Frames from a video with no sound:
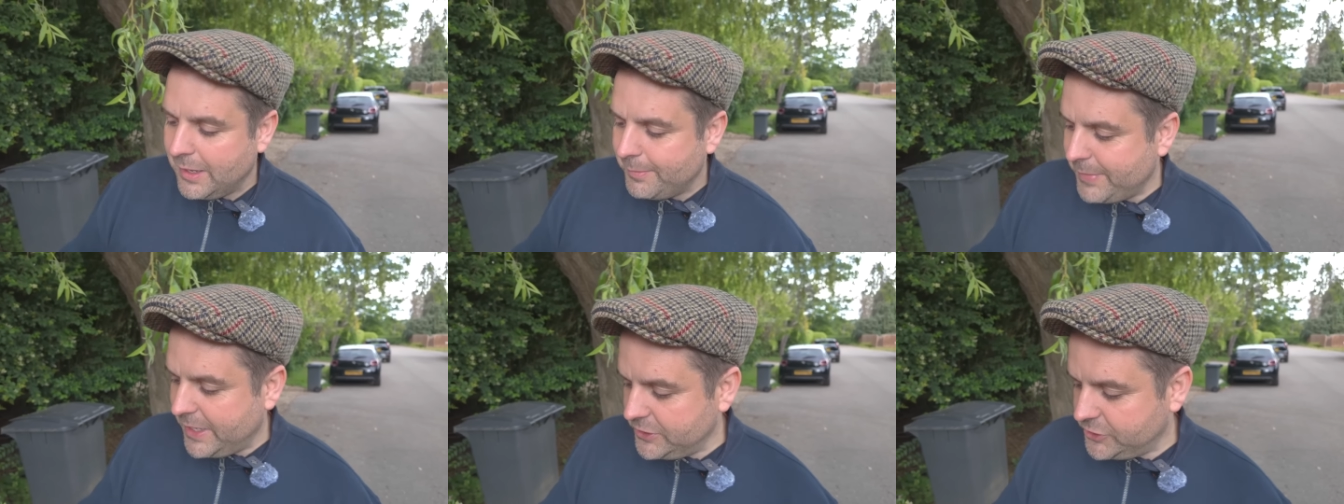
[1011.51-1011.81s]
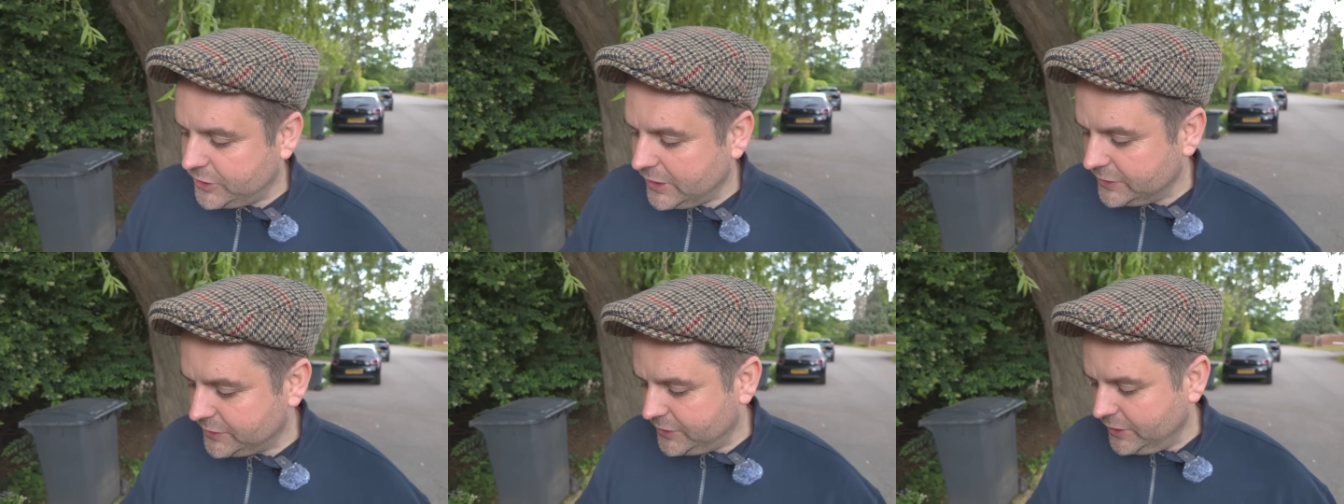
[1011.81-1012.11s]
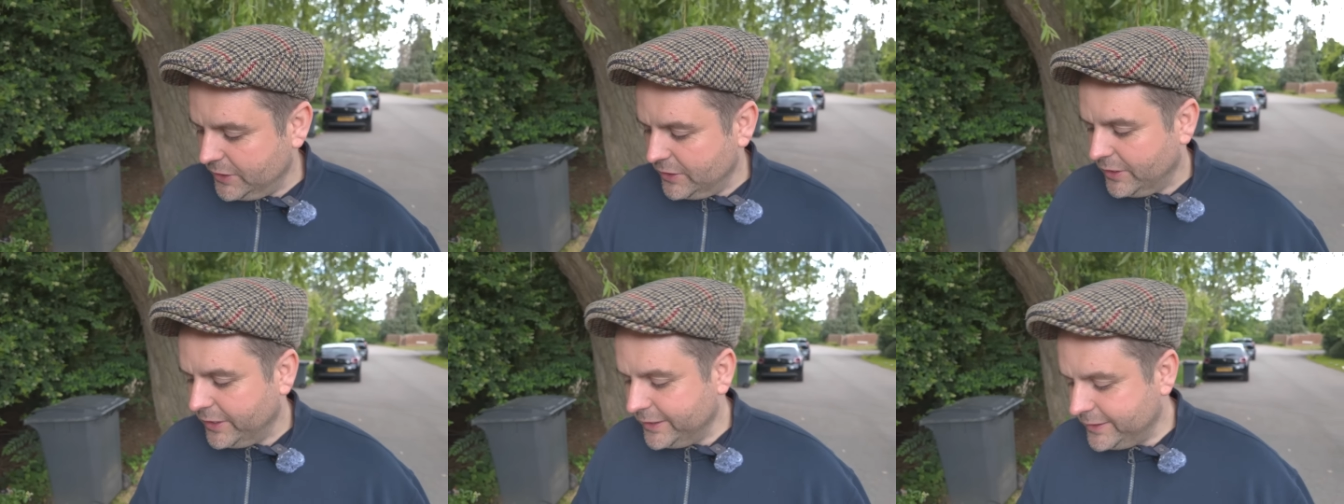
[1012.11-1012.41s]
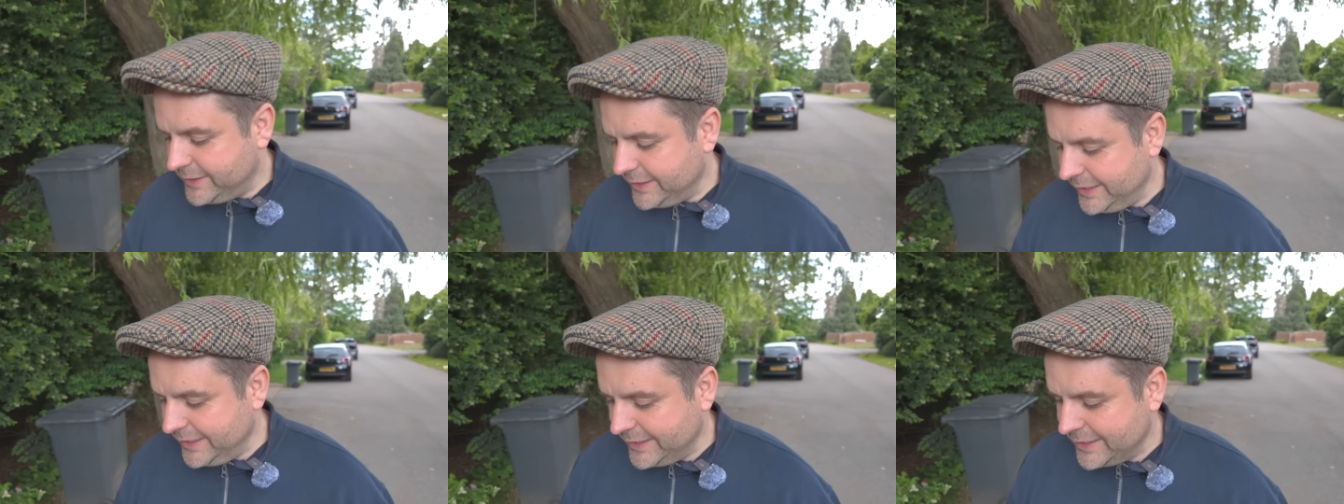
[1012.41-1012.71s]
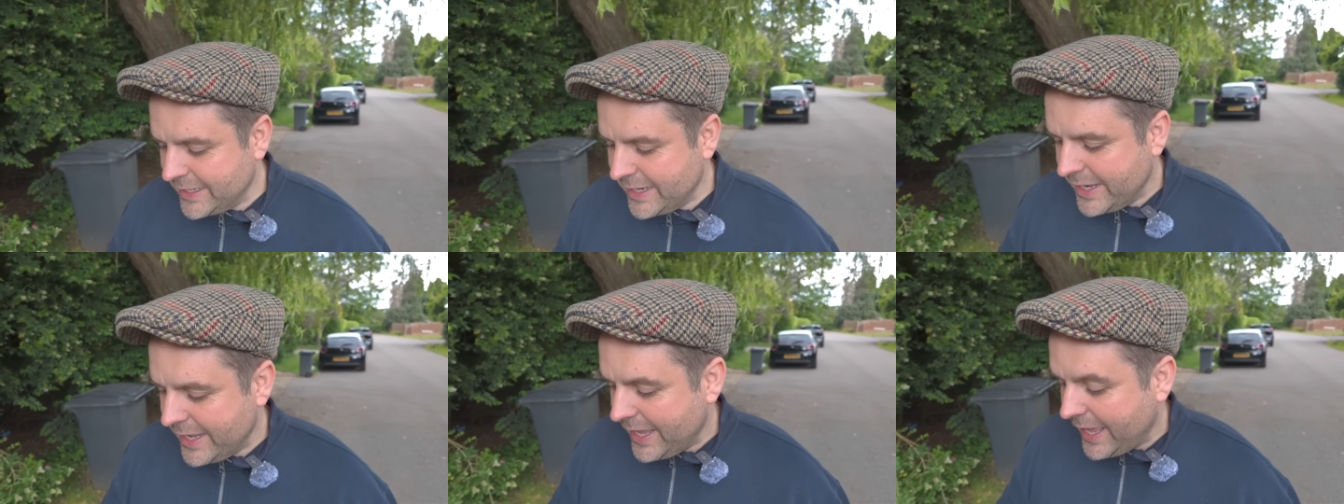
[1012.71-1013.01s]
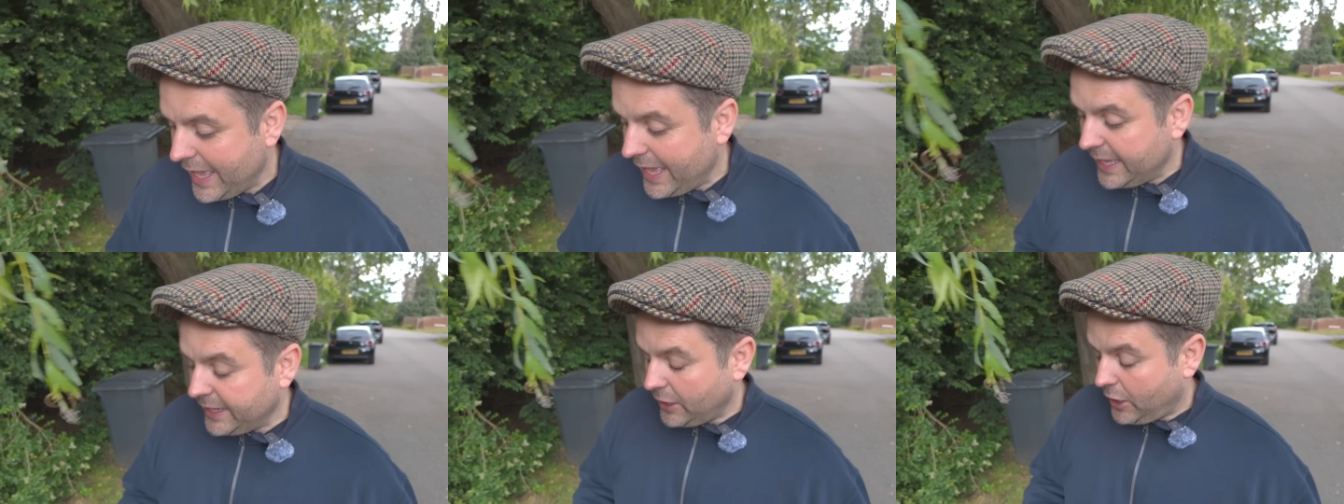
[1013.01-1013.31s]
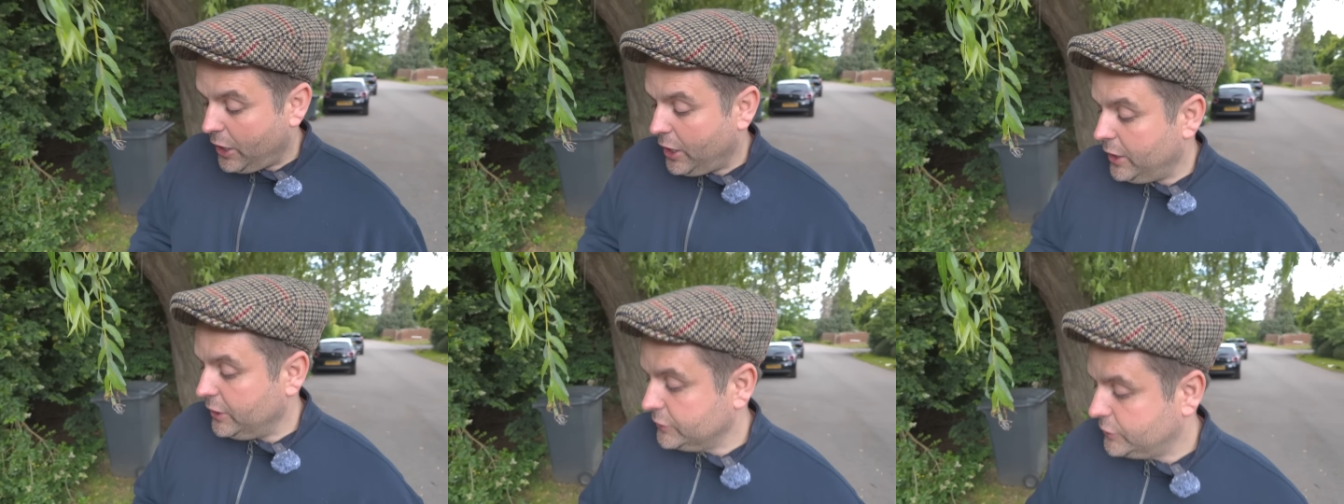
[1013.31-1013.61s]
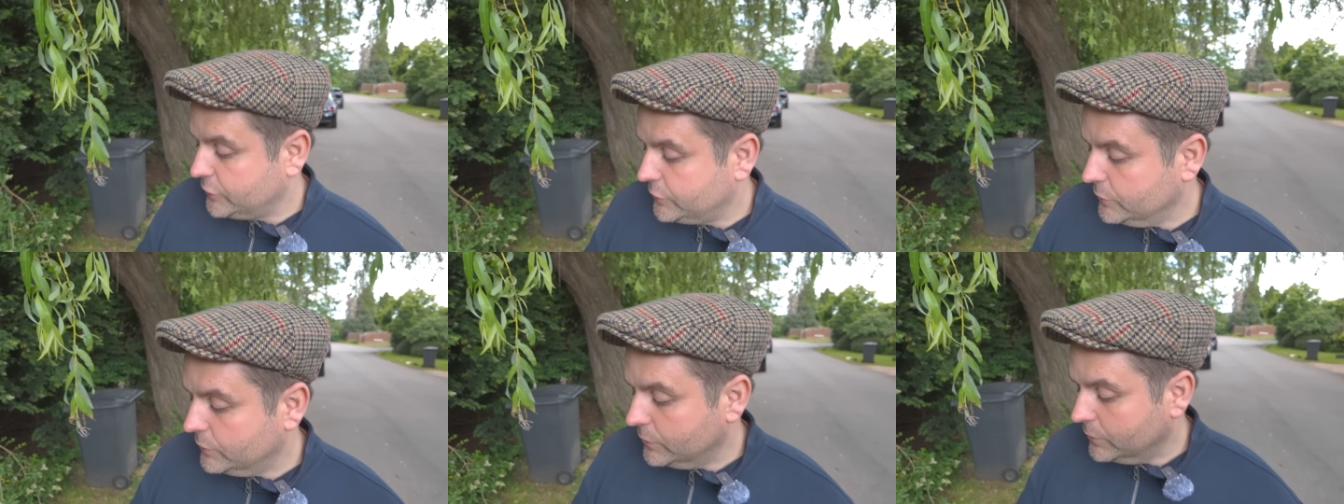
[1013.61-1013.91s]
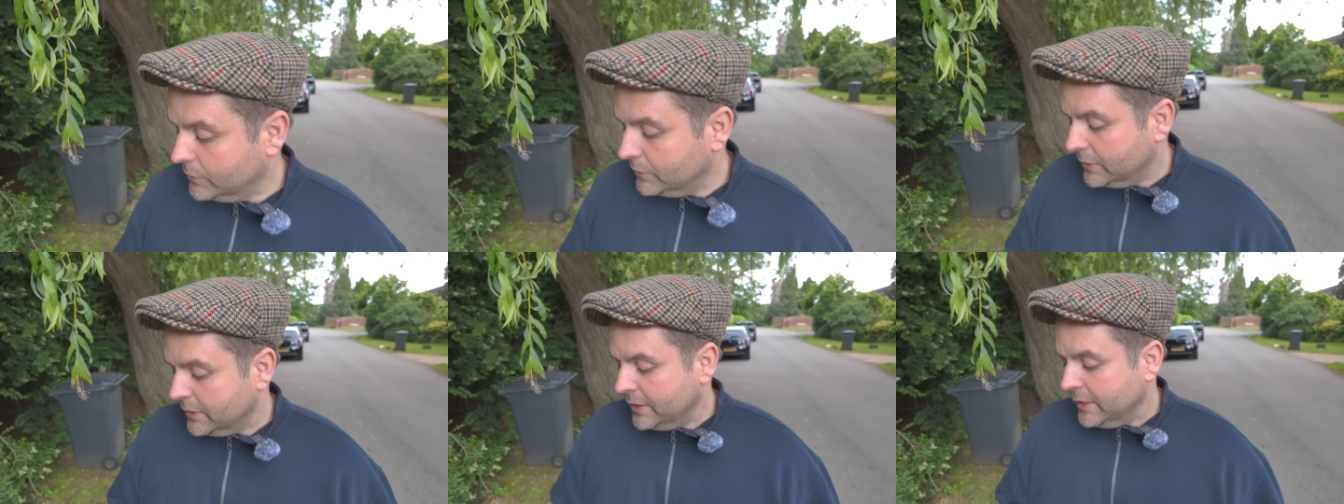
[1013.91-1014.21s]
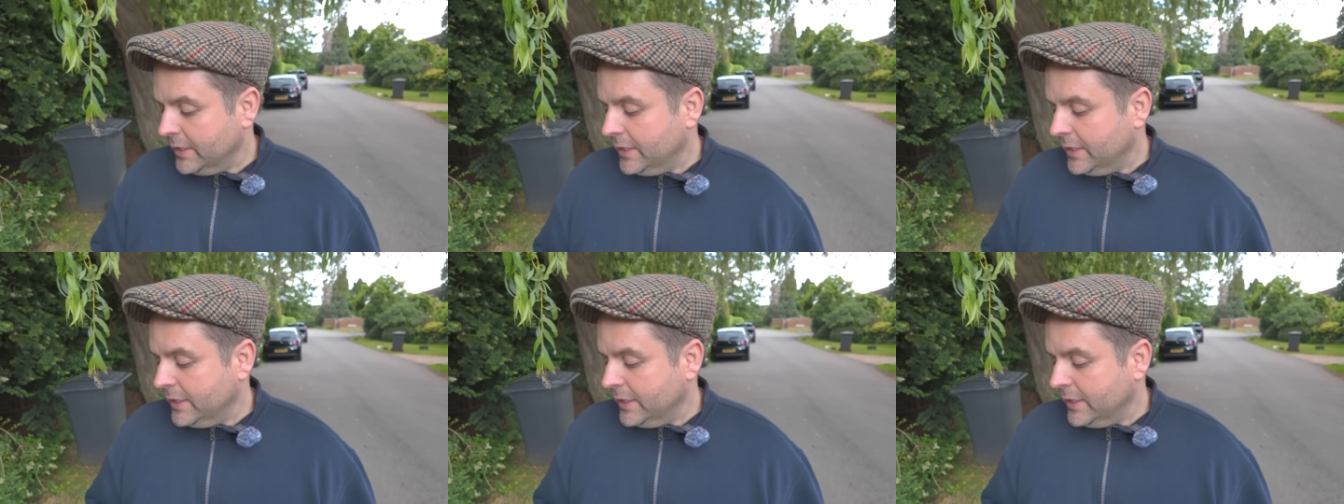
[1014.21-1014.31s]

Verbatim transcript: Manchester United, and Arsenal.